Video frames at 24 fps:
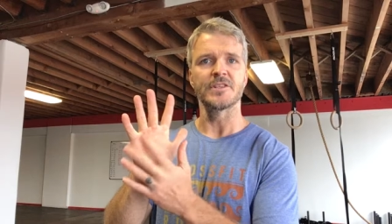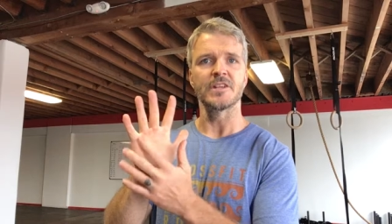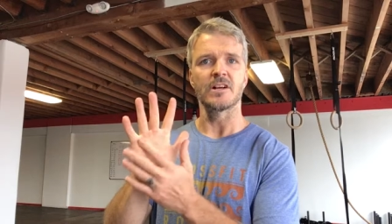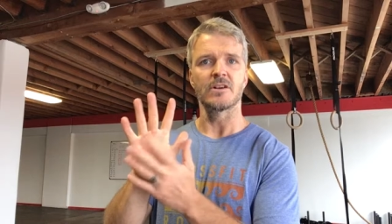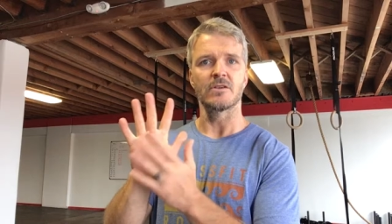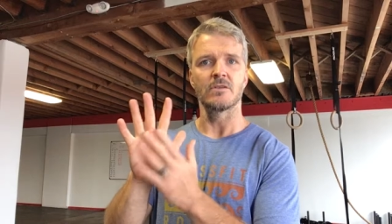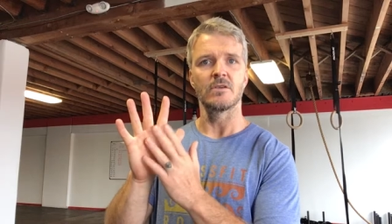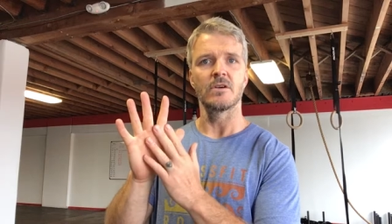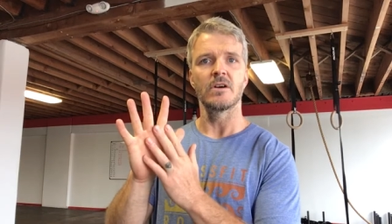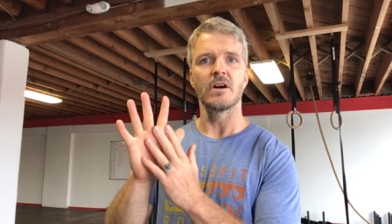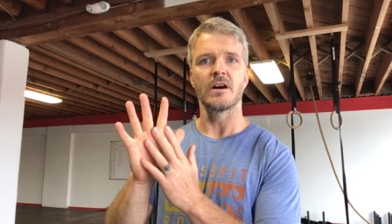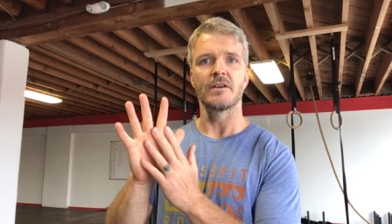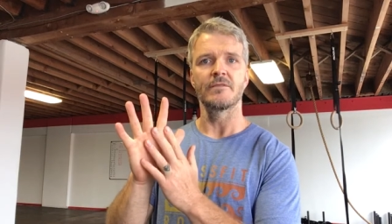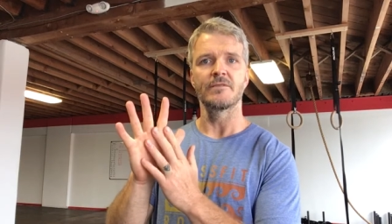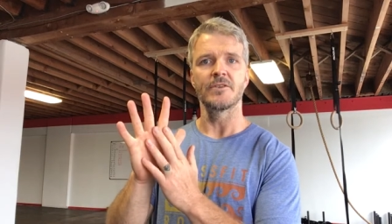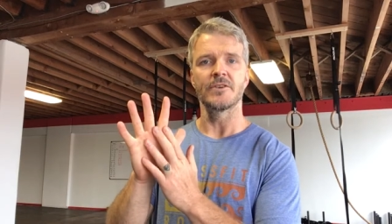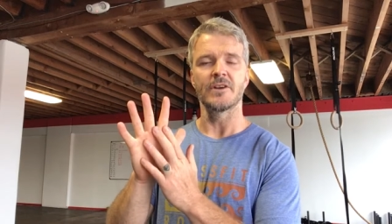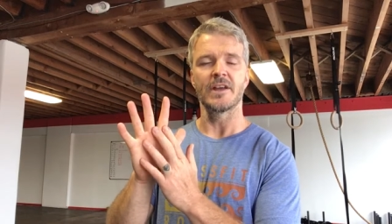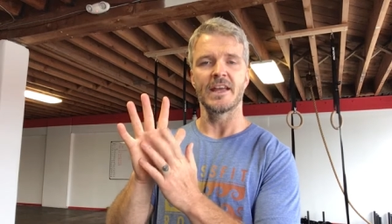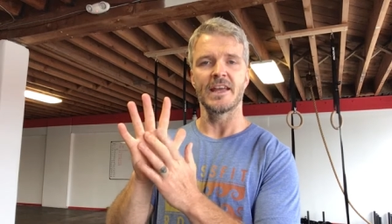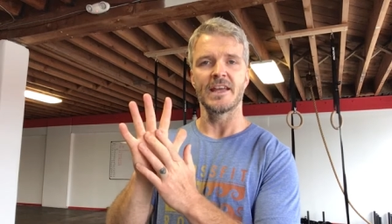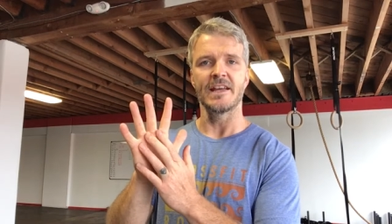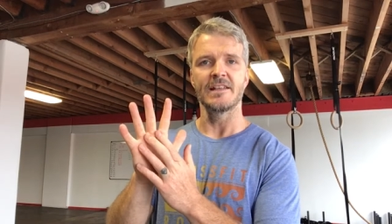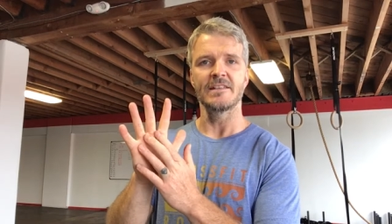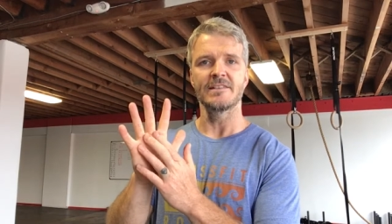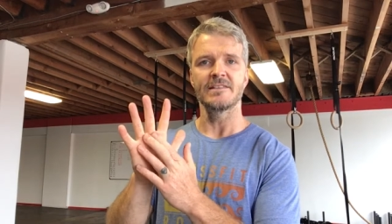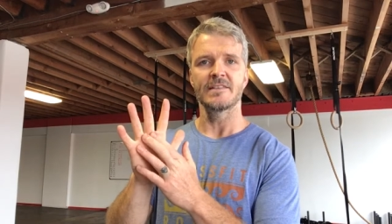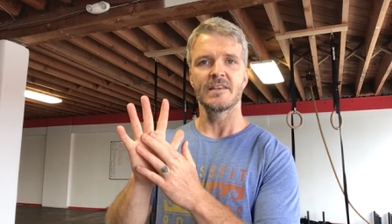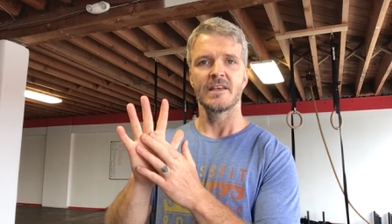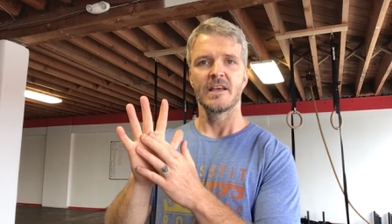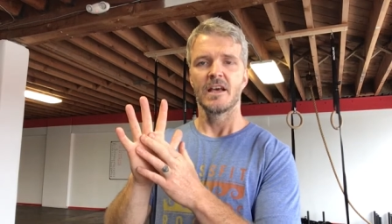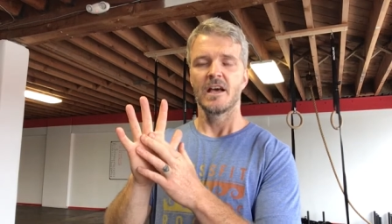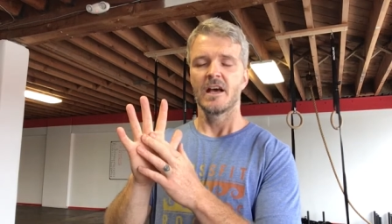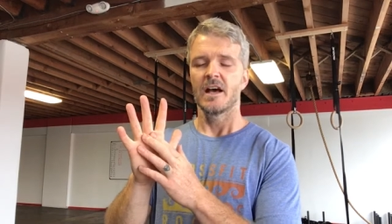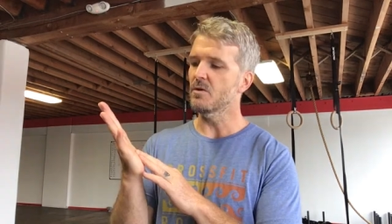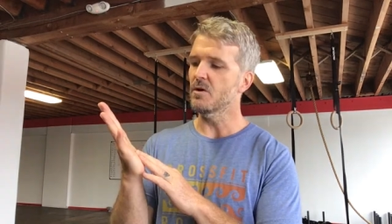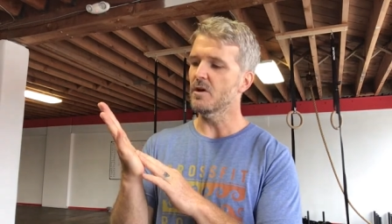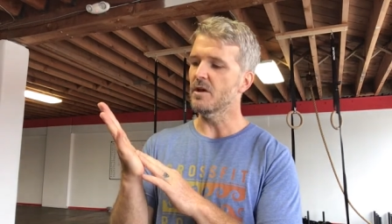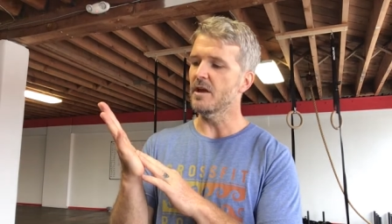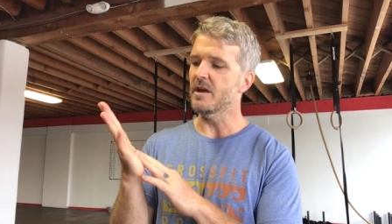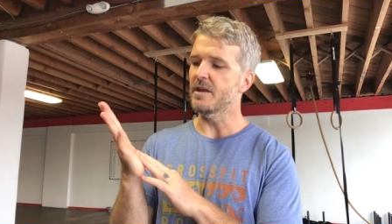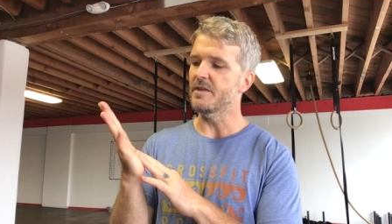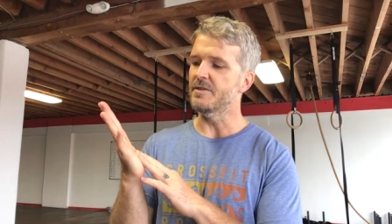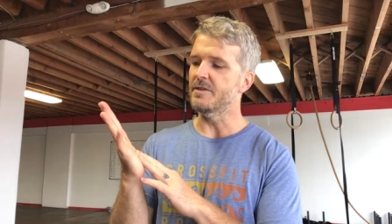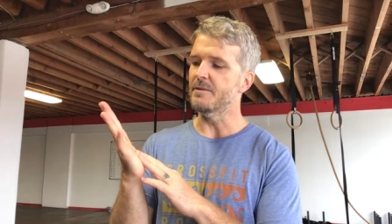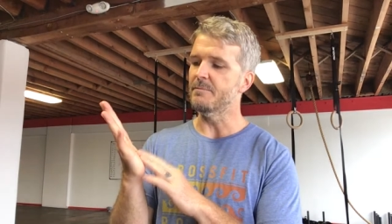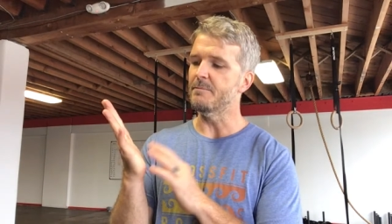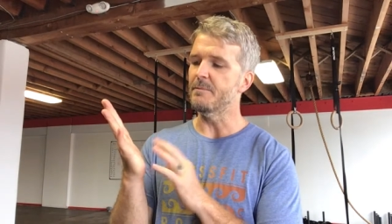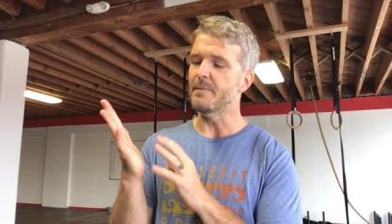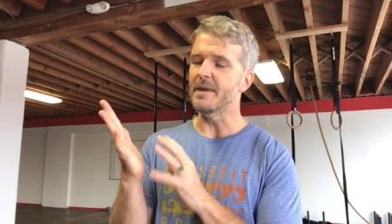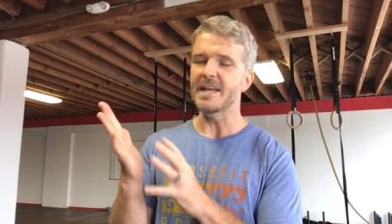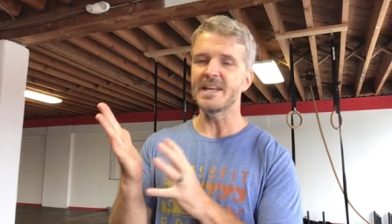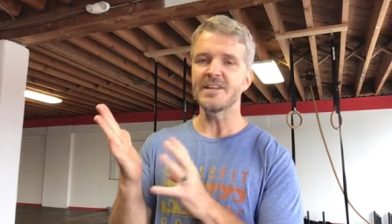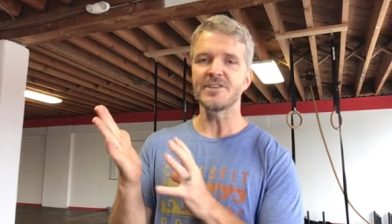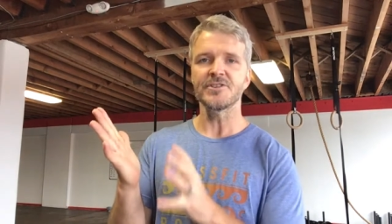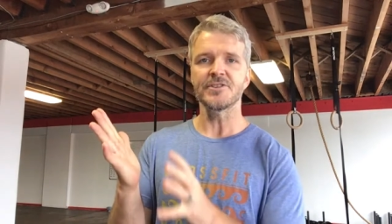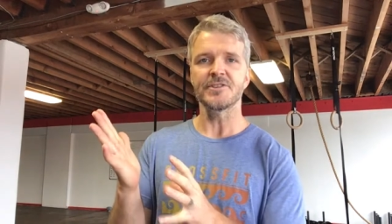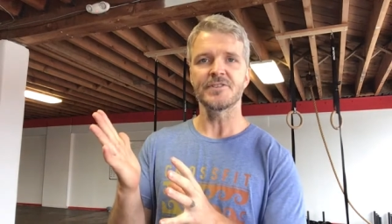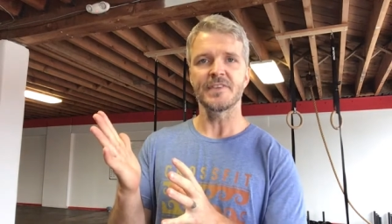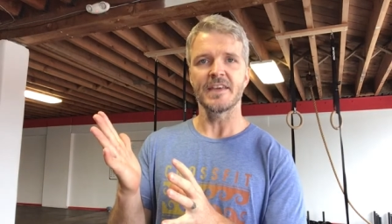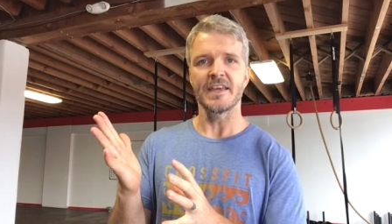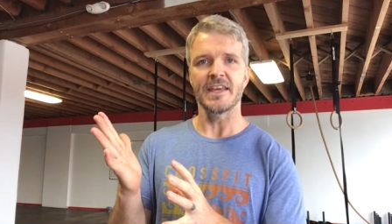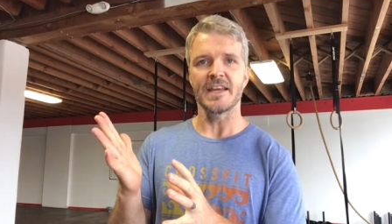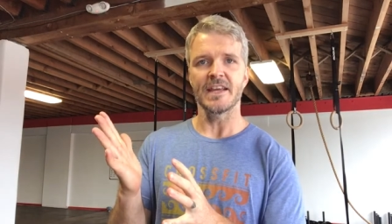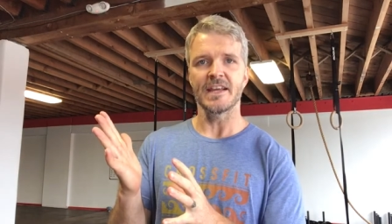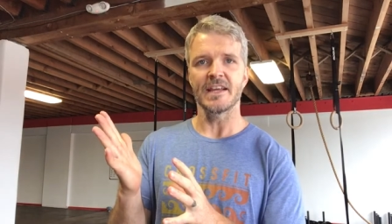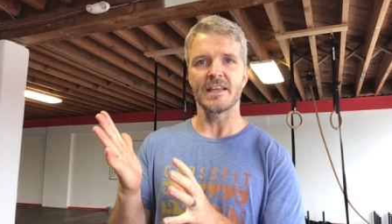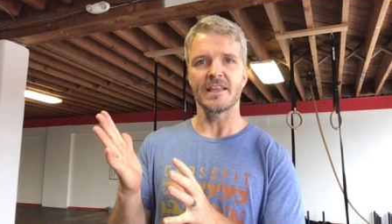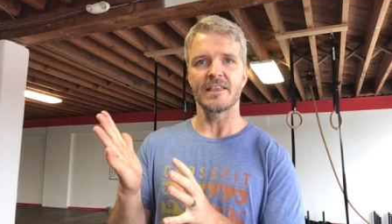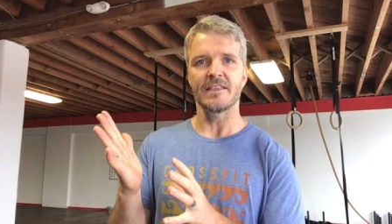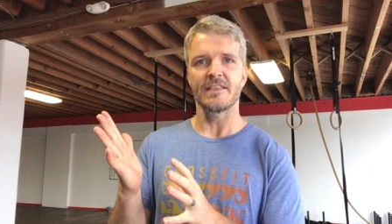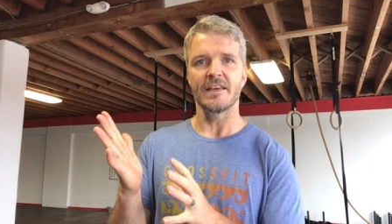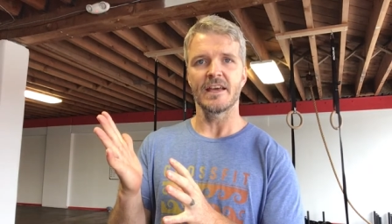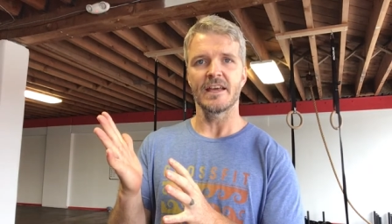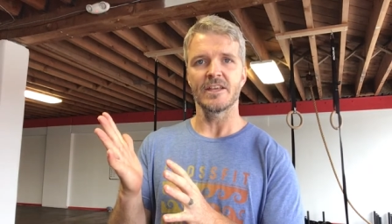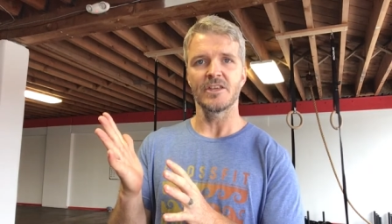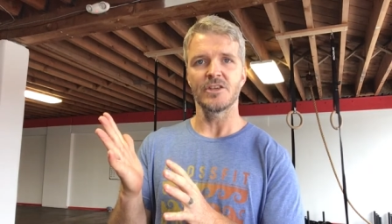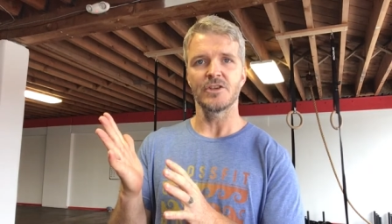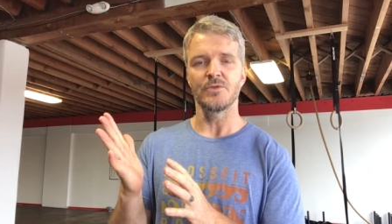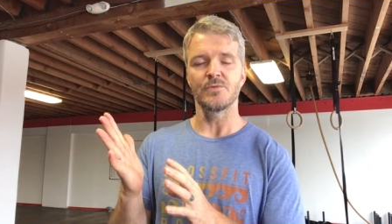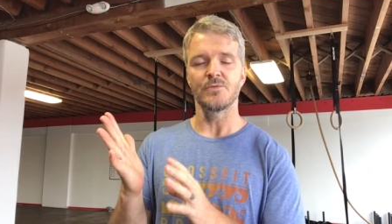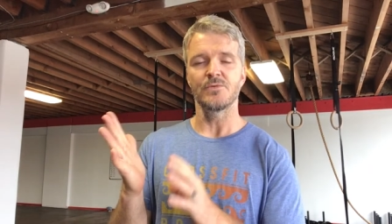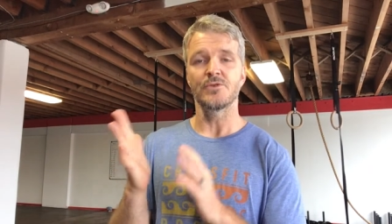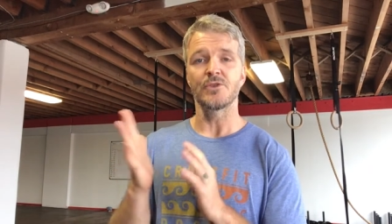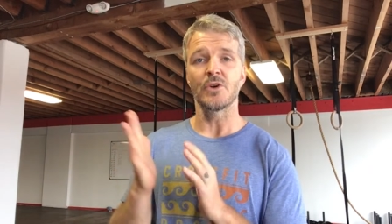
knuckle of your hands. The major thing that you